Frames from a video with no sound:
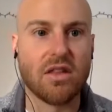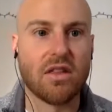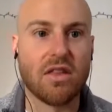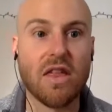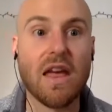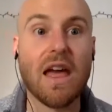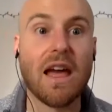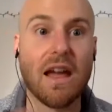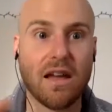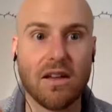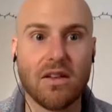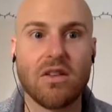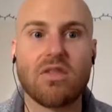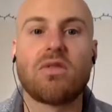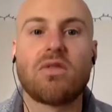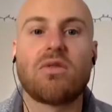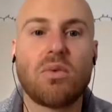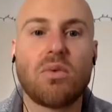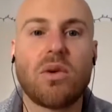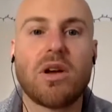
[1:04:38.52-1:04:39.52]
the
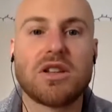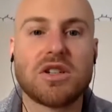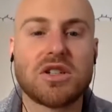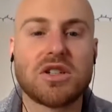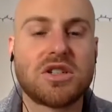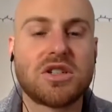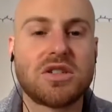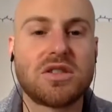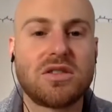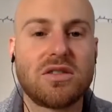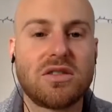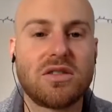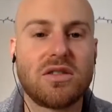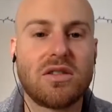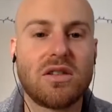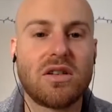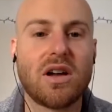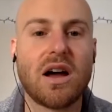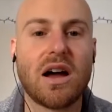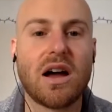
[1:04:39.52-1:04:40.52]
things which
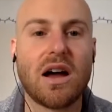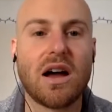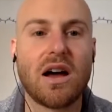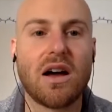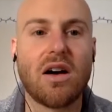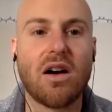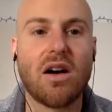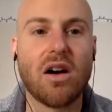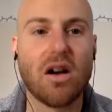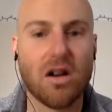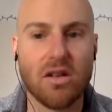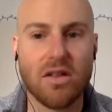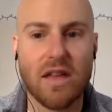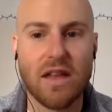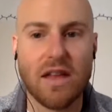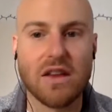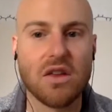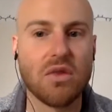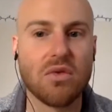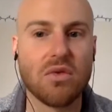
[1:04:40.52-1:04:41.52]
are
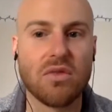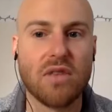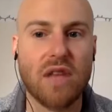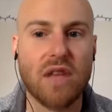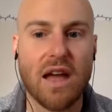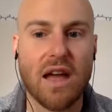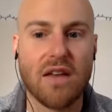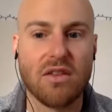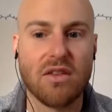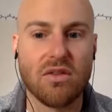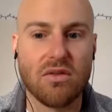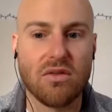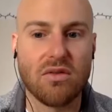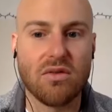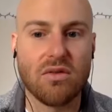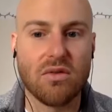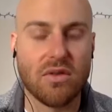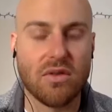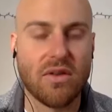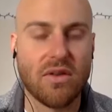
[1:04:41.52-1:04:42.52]
then used as
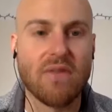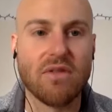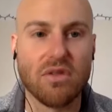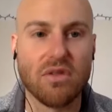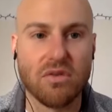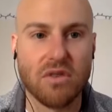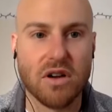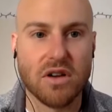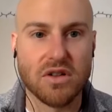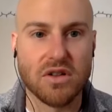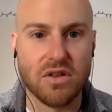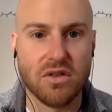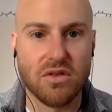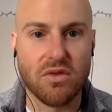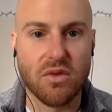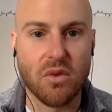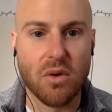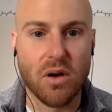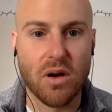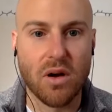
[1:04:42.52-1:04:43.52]
sort of infrastructure
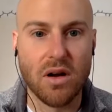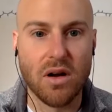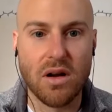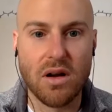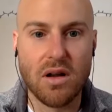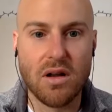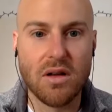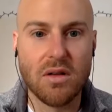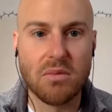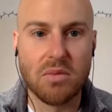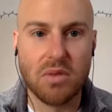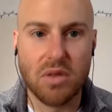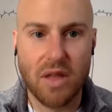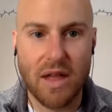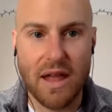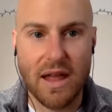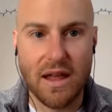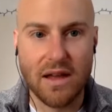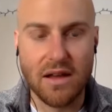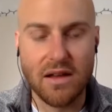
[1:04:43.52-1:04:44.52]
for
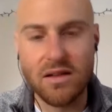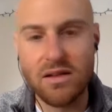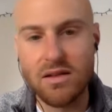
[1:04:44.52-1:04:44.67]
playing?